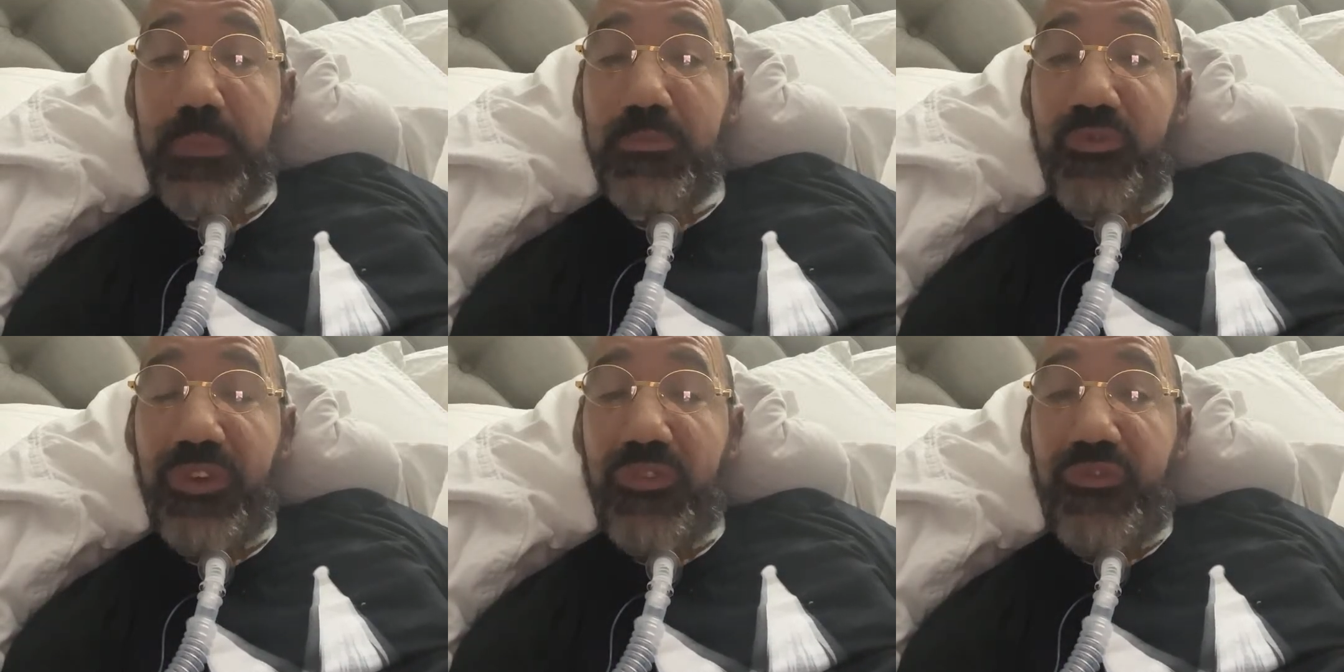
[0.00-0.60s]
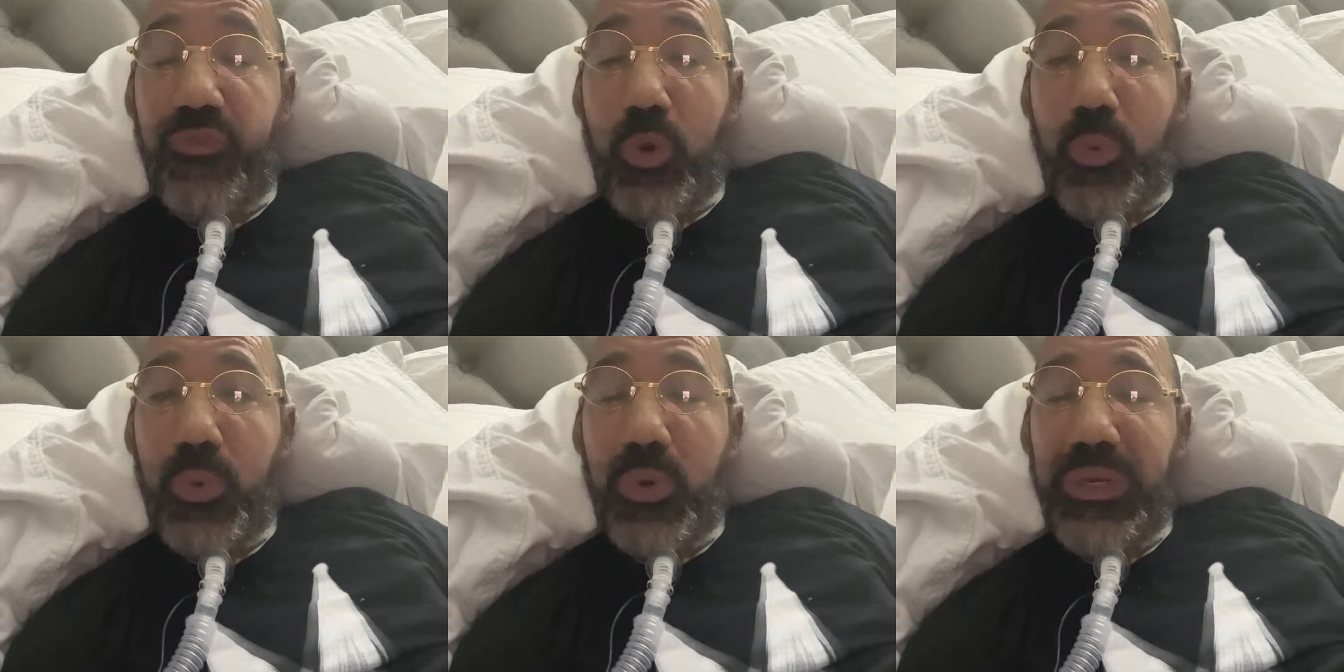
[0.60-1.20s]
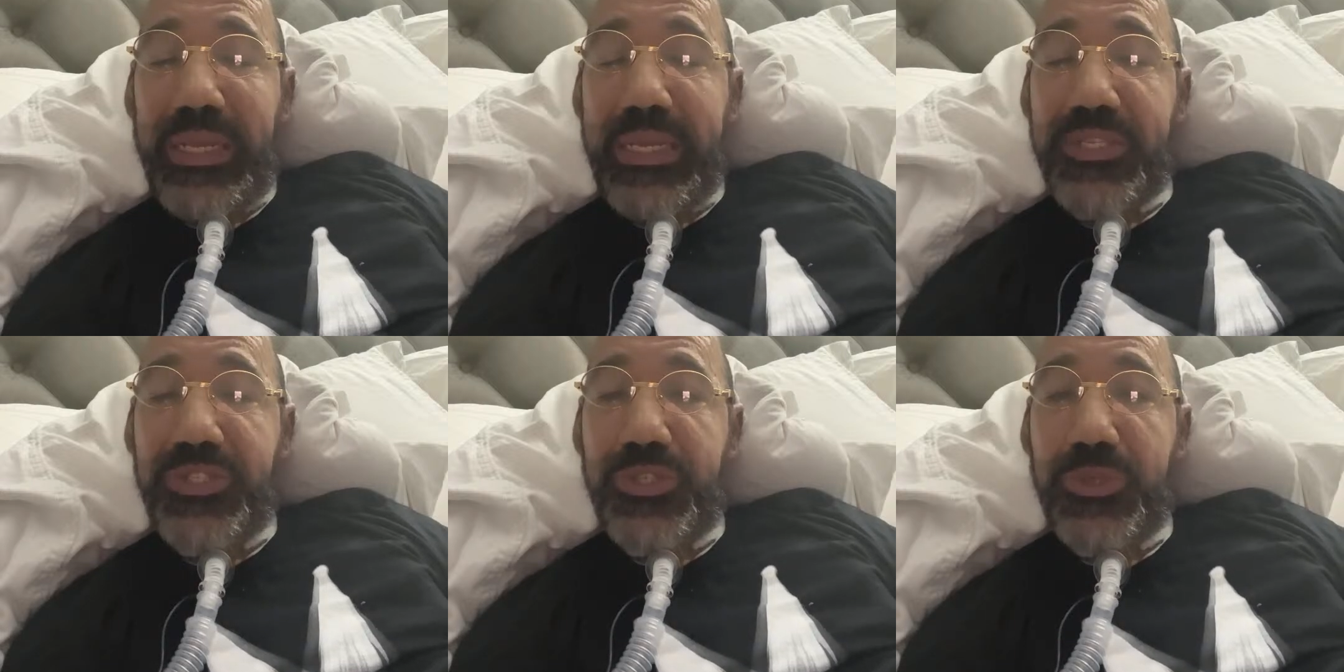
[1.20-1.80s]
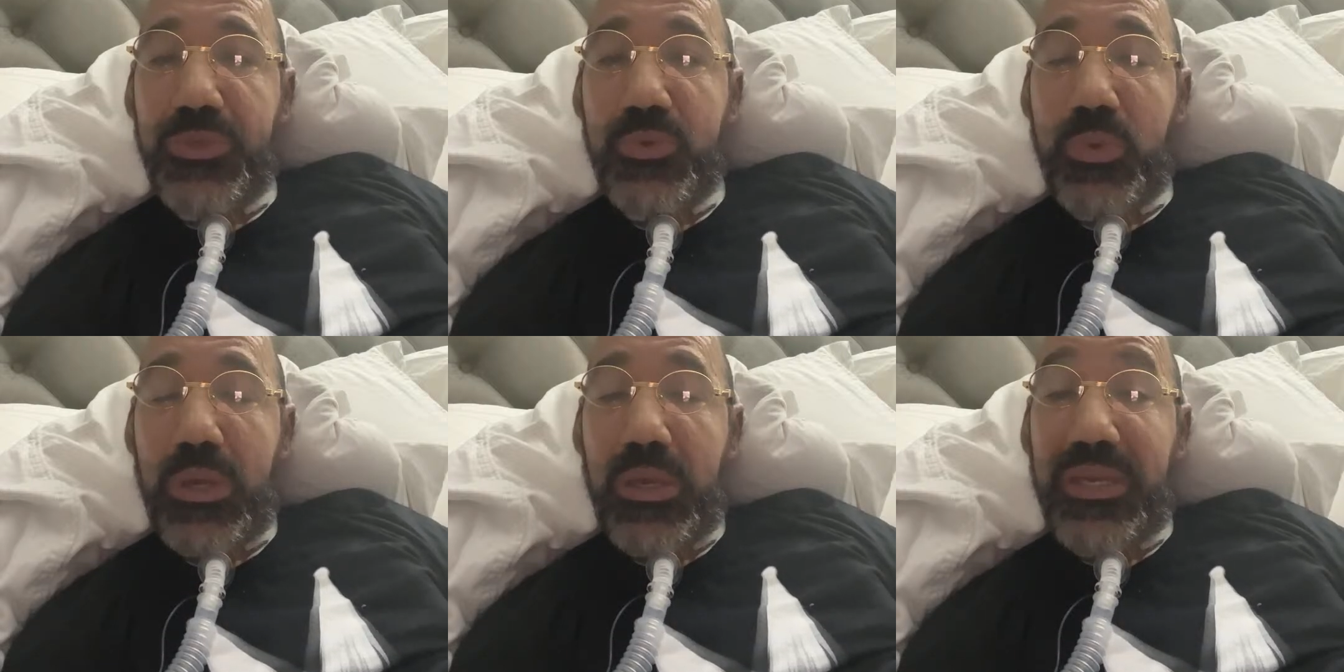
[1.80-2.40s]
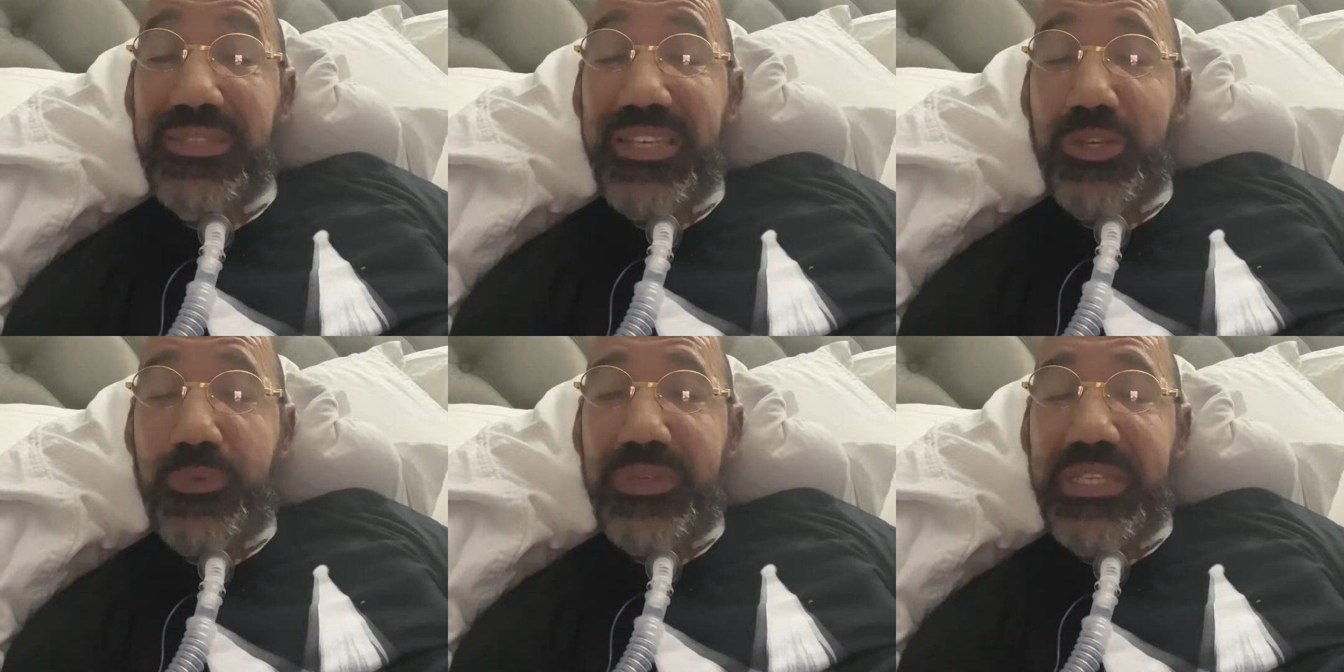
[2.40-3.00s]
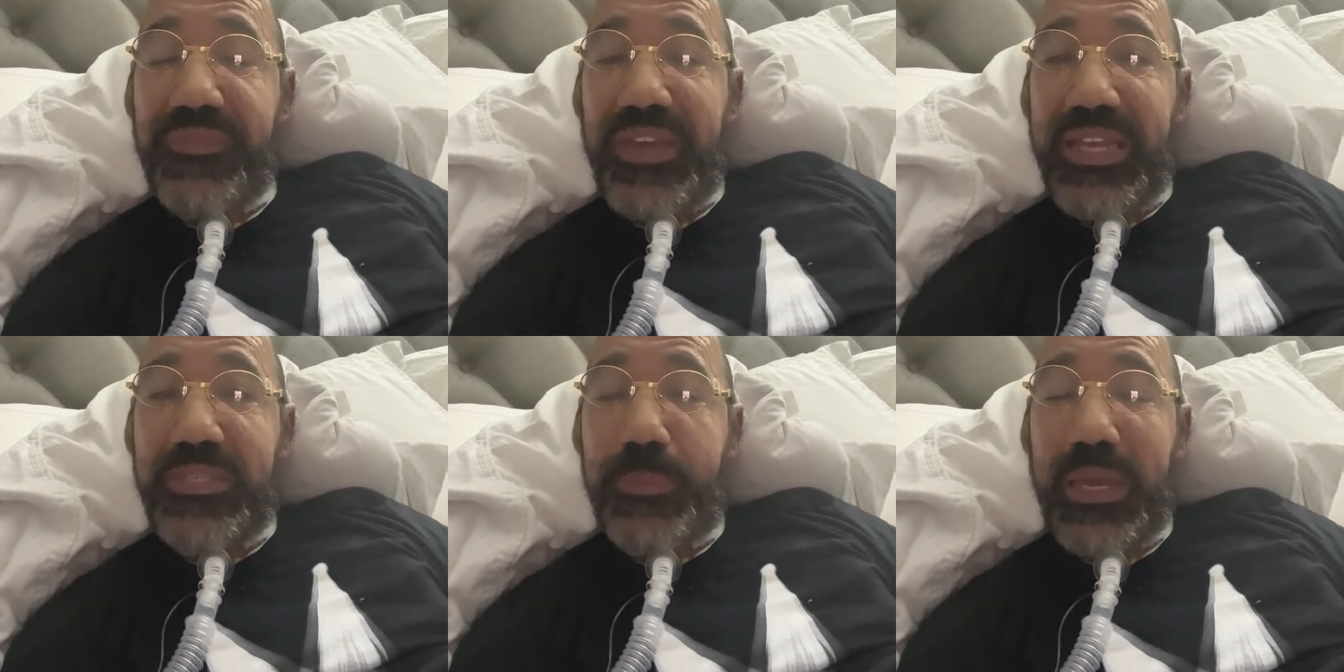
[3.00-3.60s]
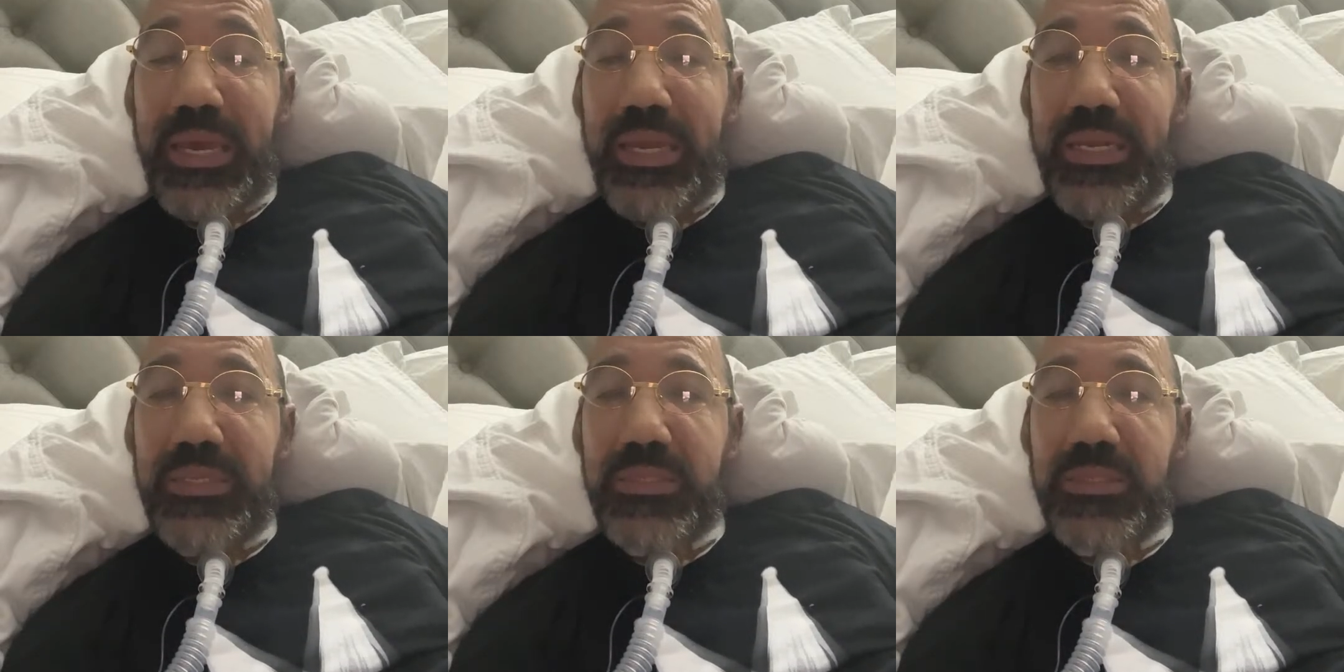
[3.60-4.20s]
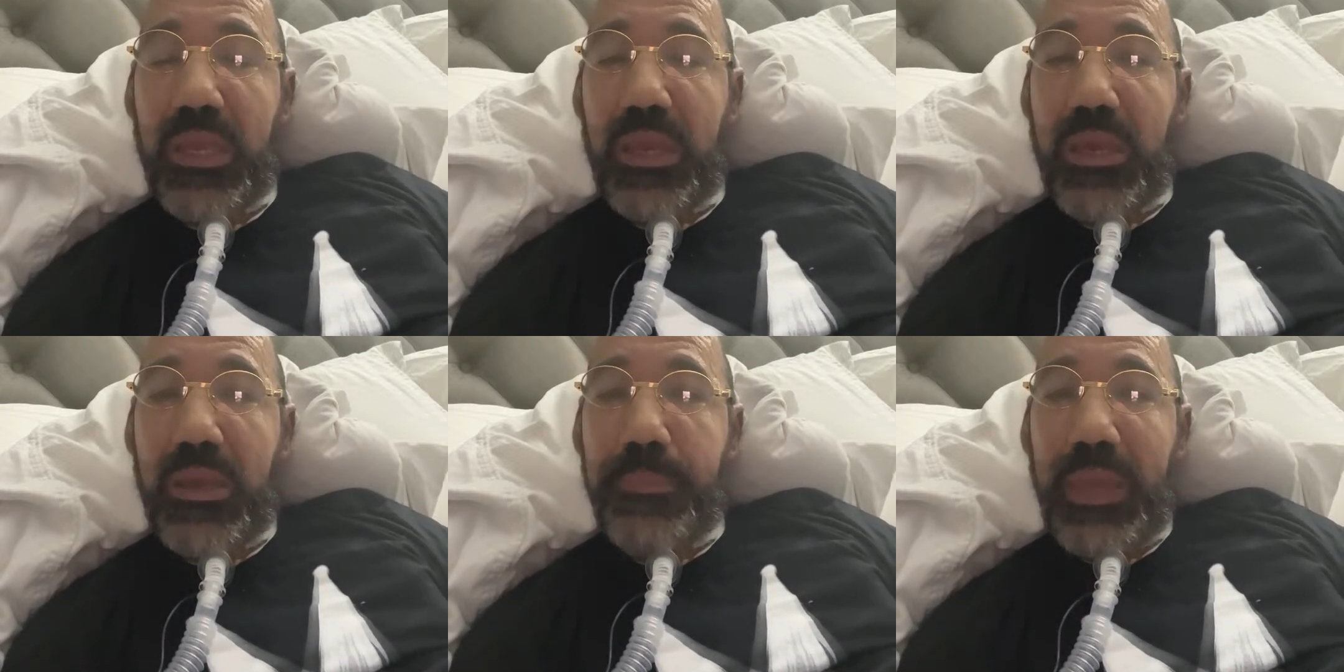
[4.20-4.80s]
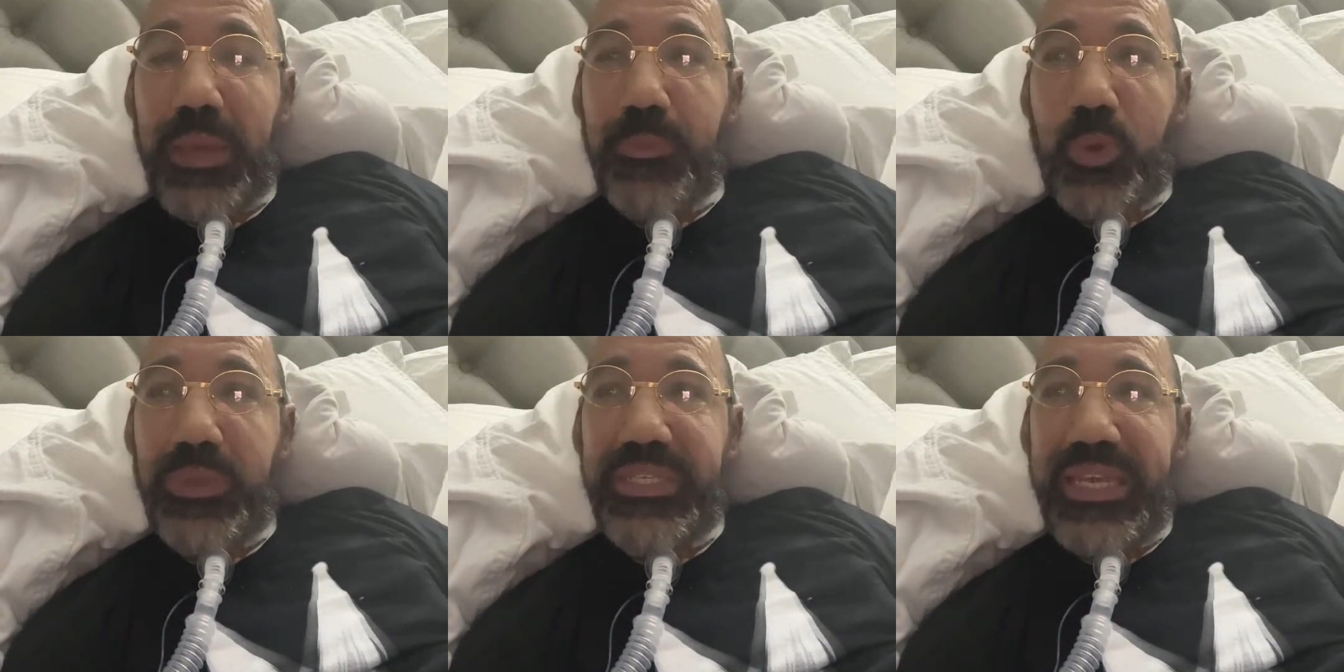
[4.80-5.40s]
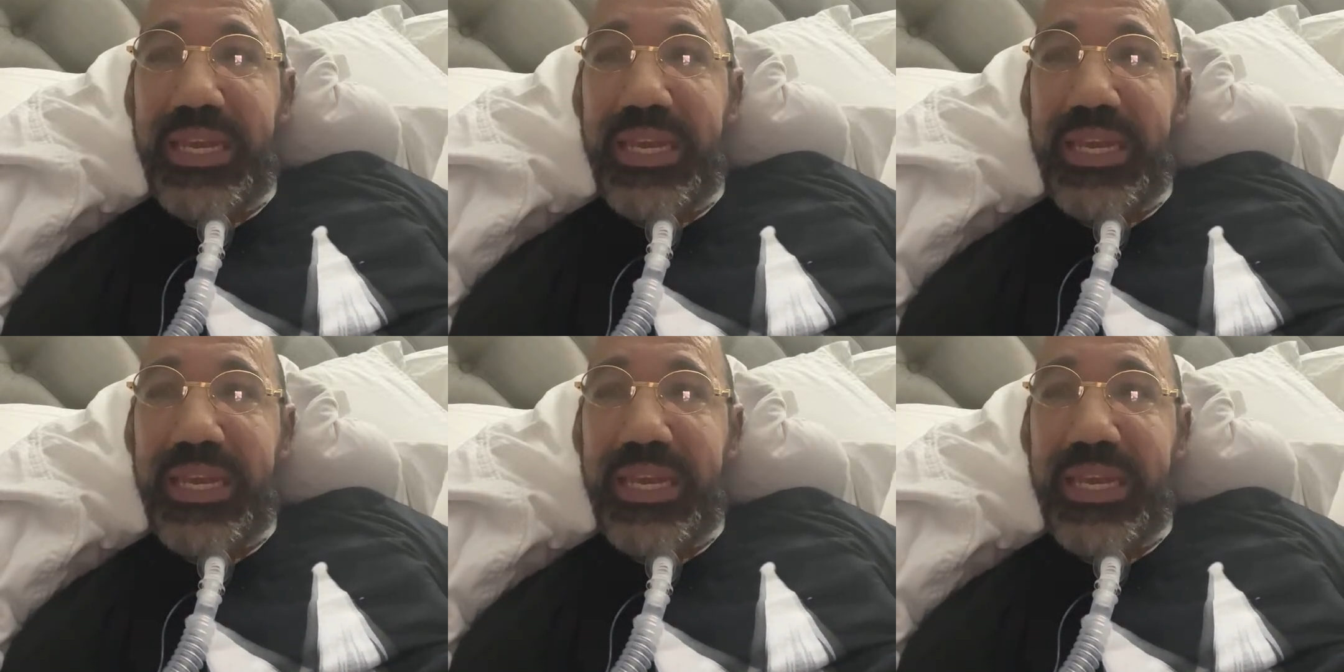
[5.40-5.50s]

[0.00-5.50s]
moving forward, is to continue receiving antibiotics. I'm going to get